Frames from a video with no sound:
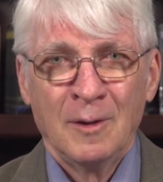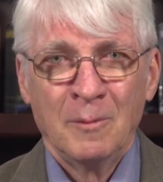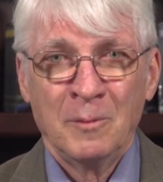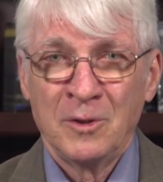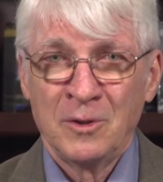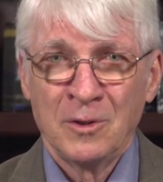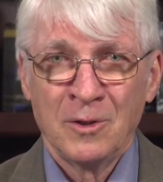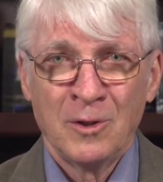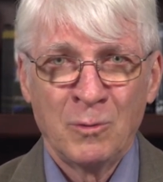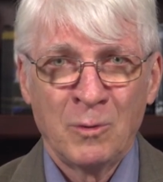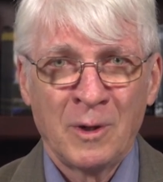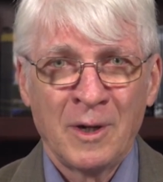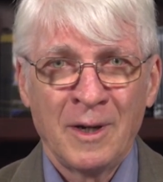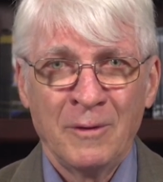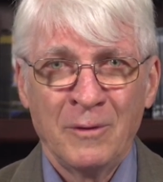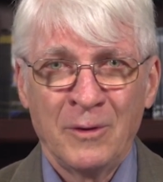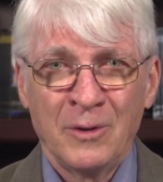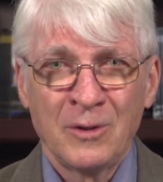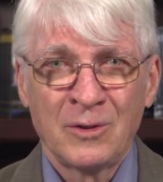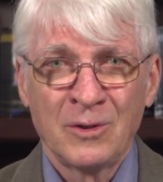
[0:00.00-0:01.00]
But you know
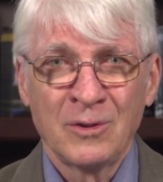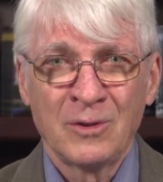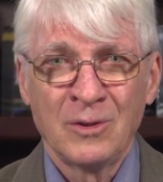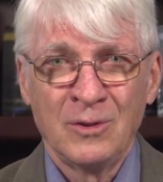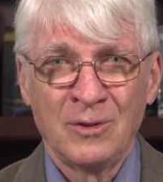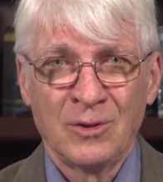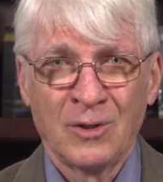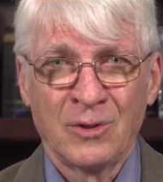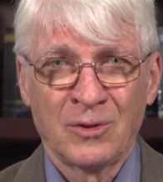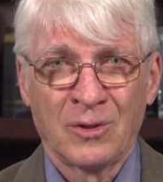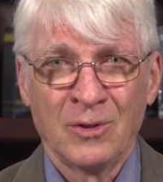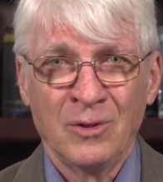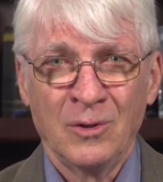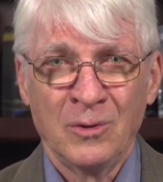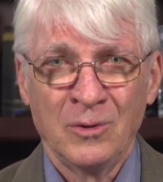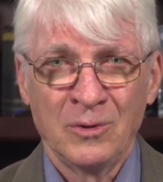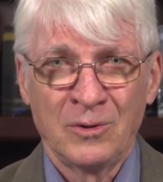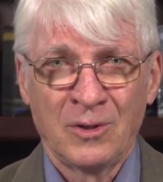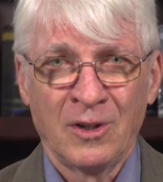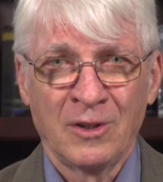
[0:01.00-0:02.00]
what? This isn't just an
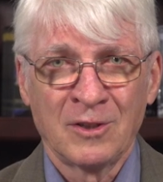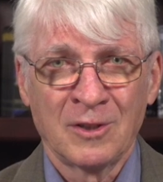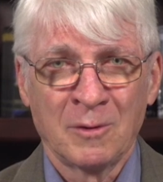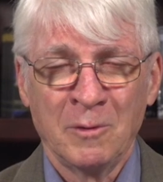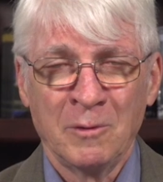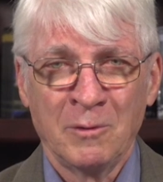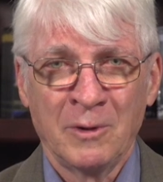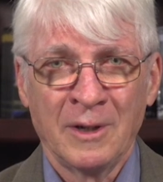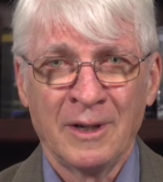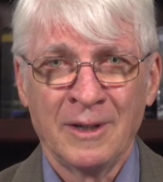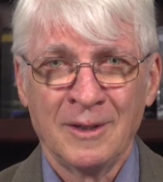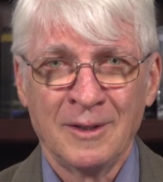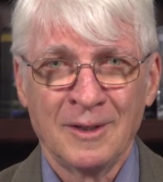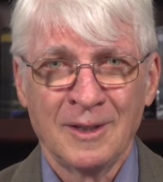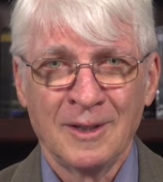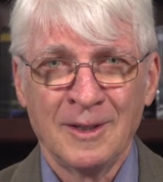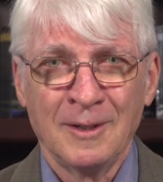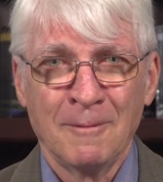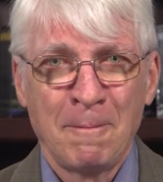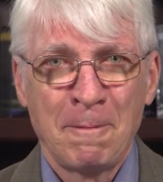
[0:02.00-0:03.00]
Old Testament
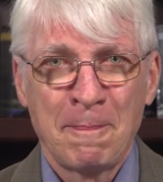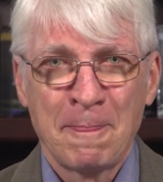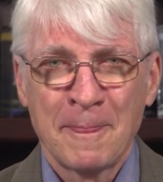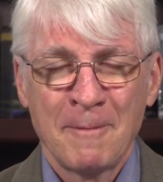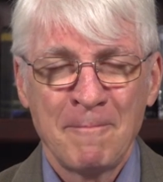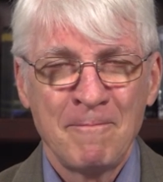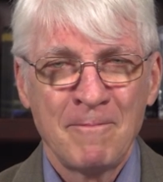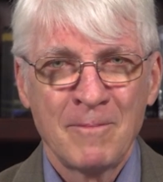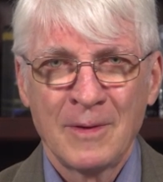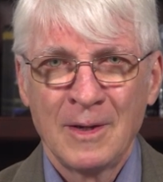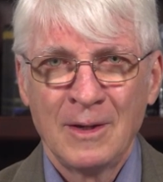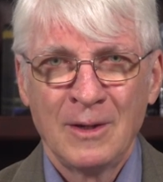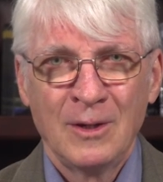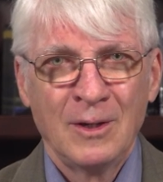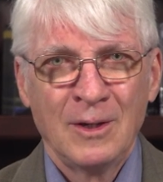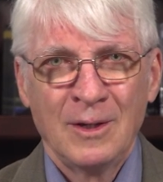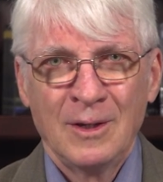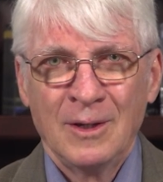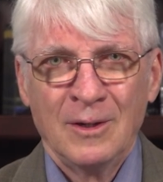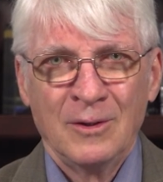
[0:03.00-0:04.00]
reality.
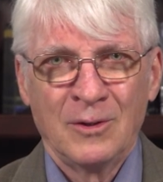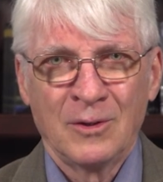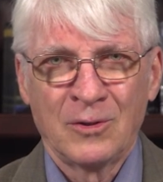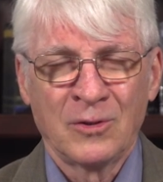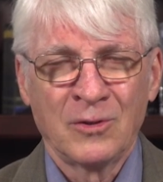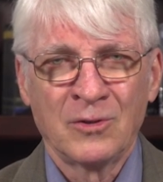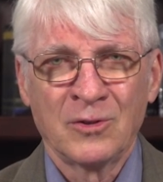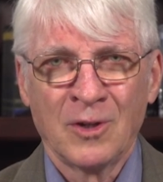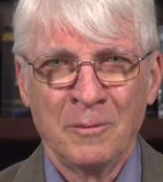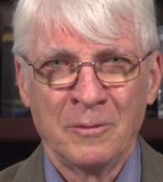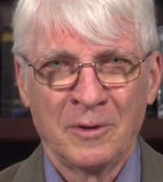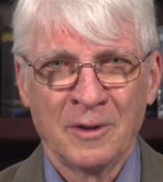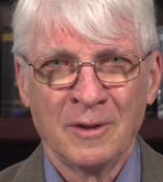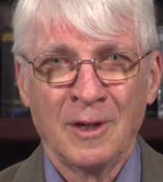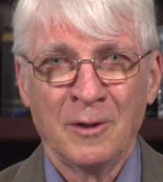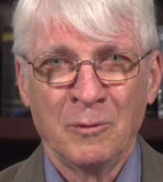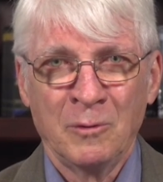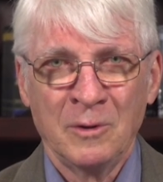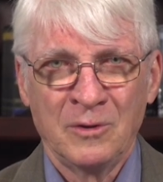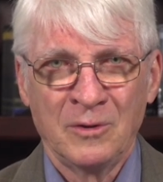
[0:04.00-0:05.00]
This is something
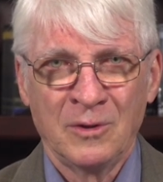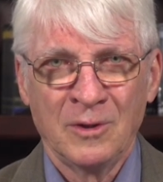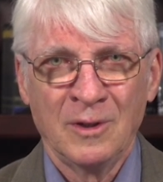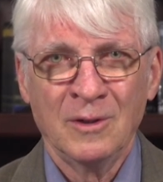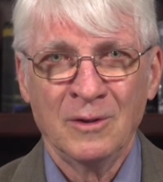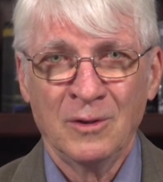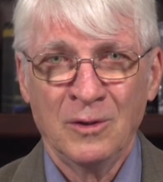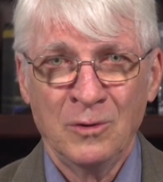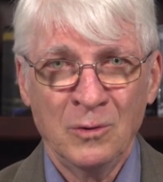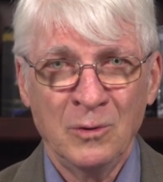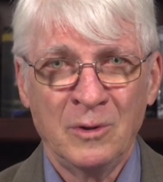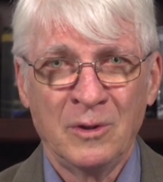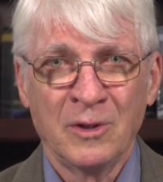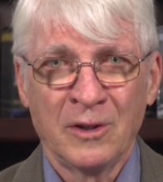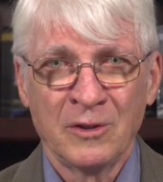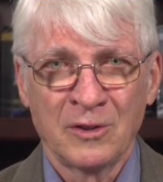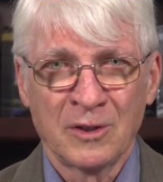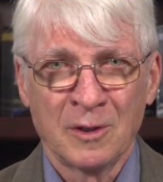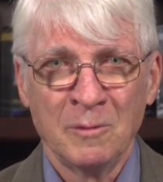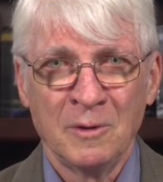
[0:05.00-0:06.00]
that we see in the New
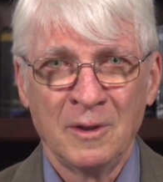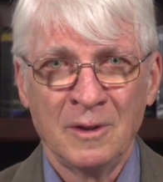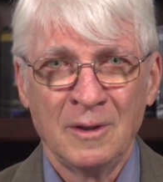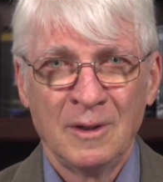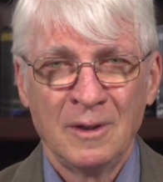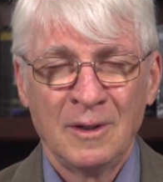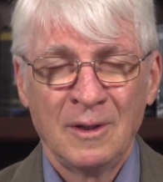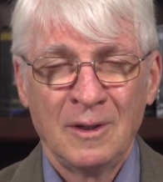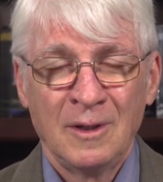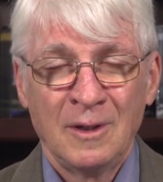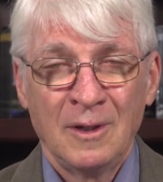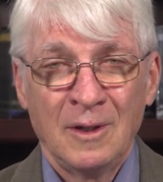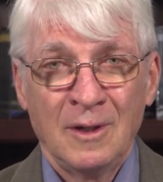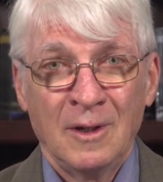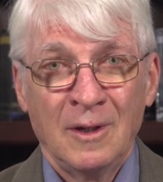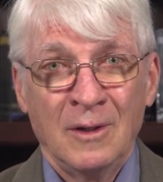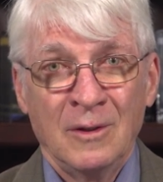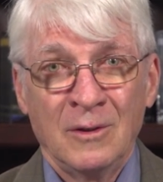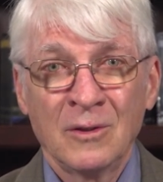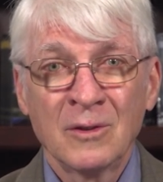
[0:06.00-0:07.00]
Testament.
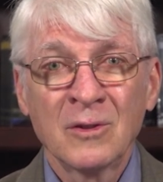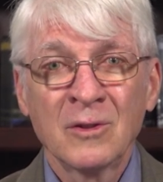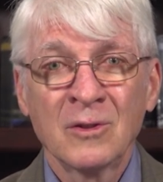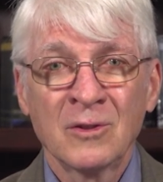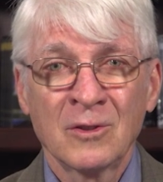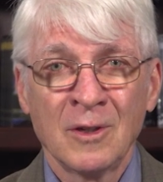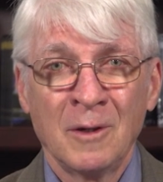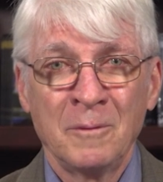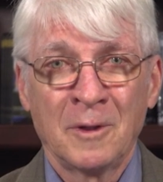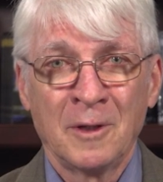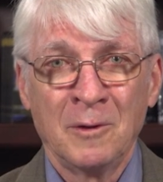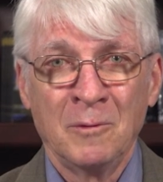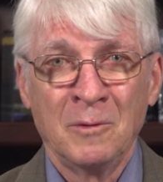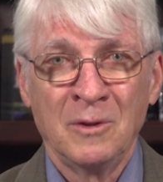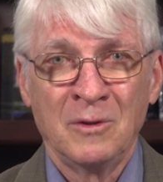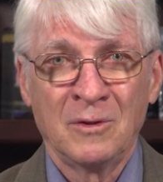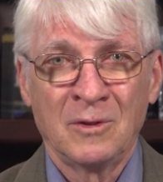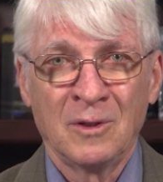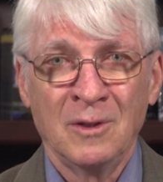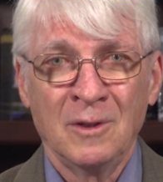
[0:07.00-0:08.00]
This is something
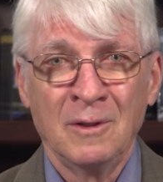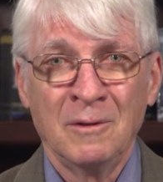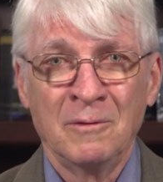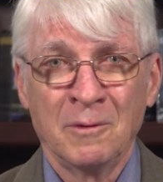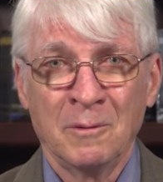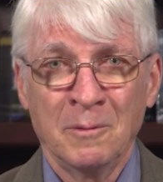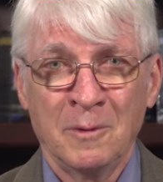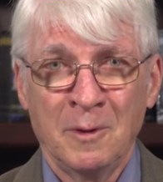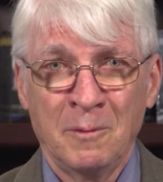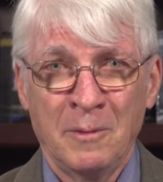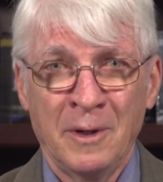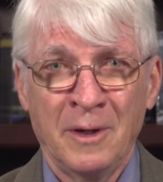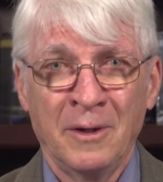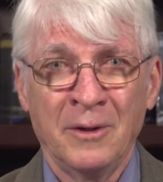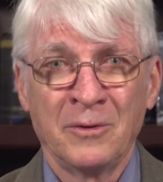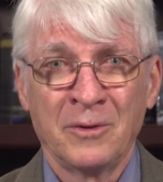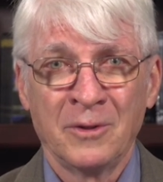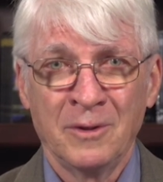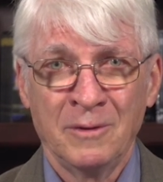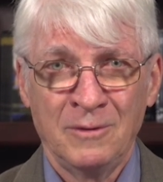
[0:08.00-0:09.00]
we see from the
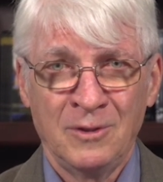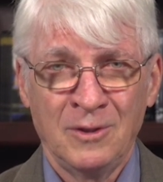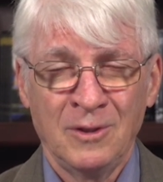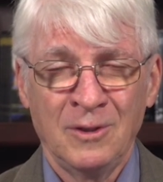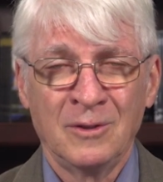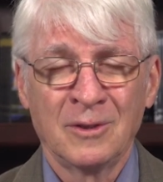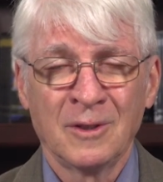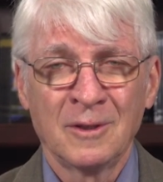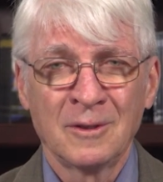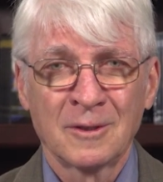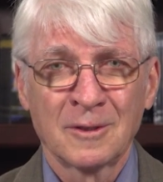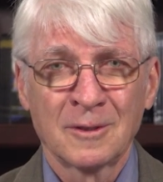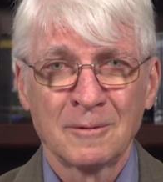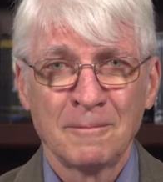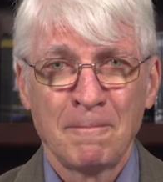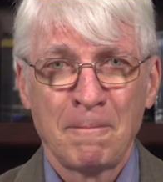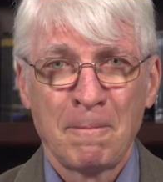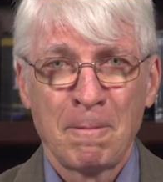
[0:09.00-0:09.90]
mouth of Jesus.